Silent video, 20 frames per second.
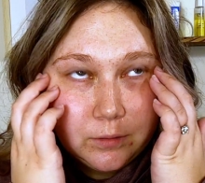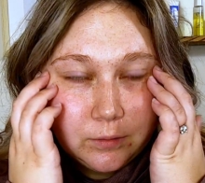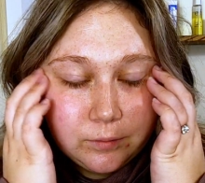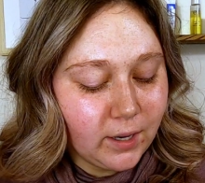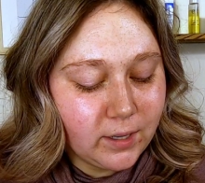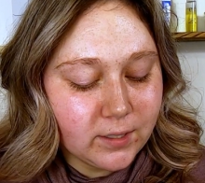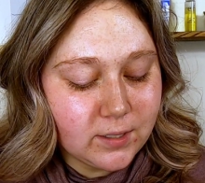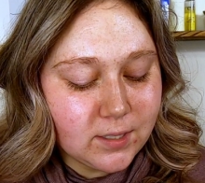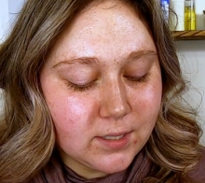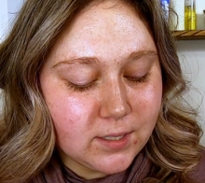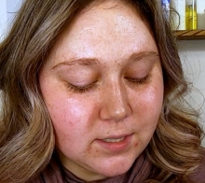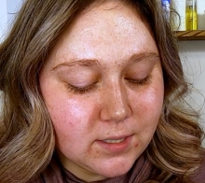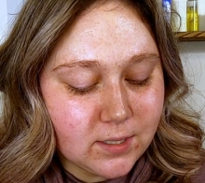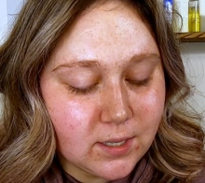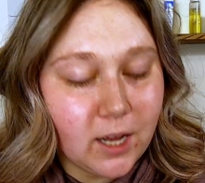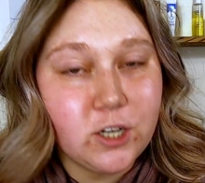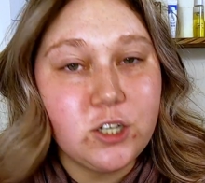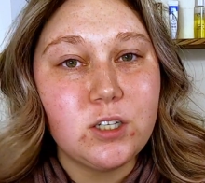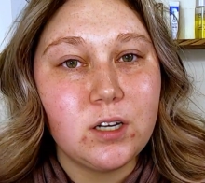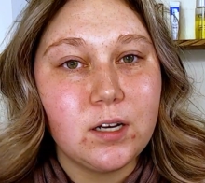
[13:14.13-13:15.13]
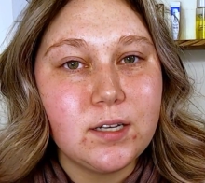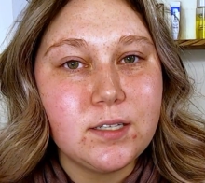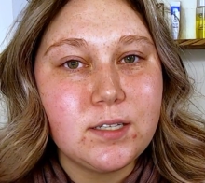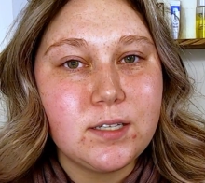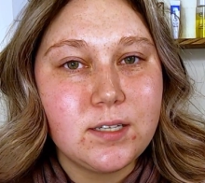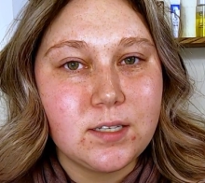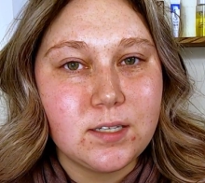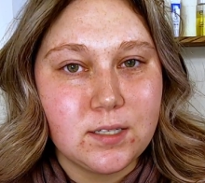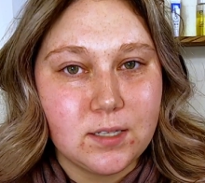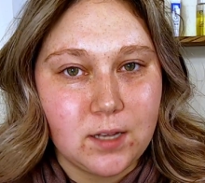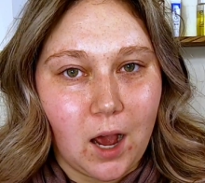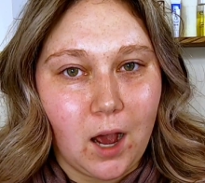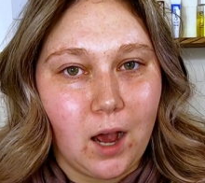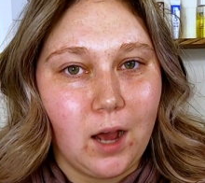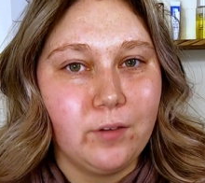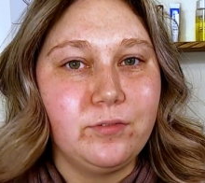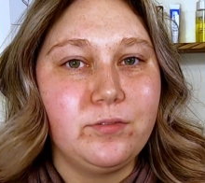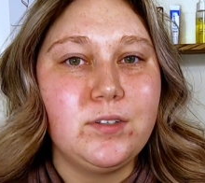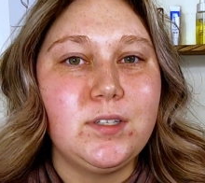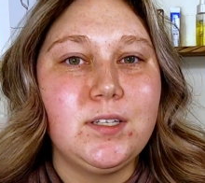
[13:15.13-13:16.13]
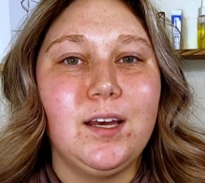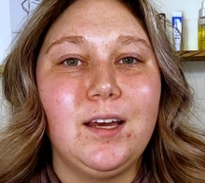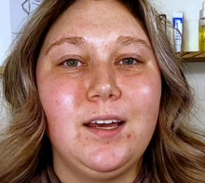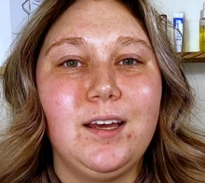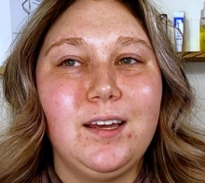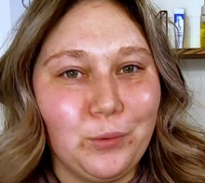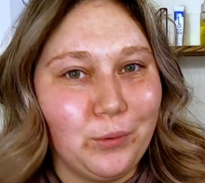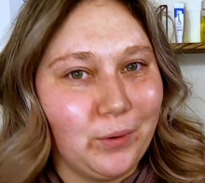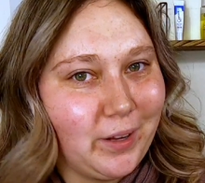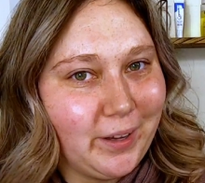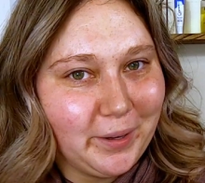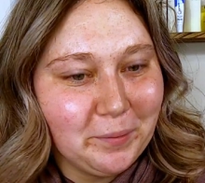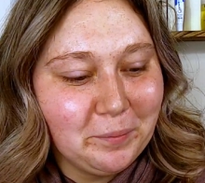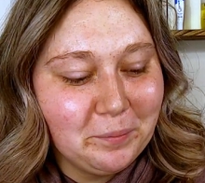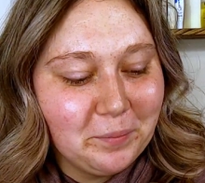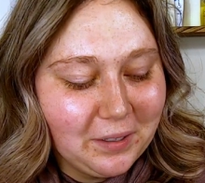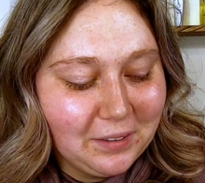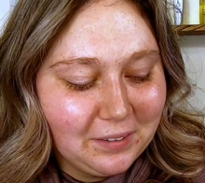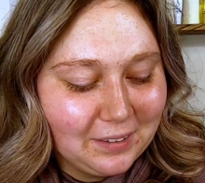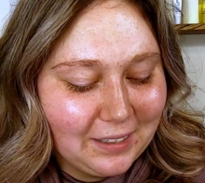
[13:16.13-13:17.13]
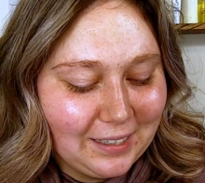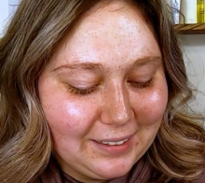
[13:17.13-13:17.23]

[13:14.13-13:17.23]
It is such a soft cream,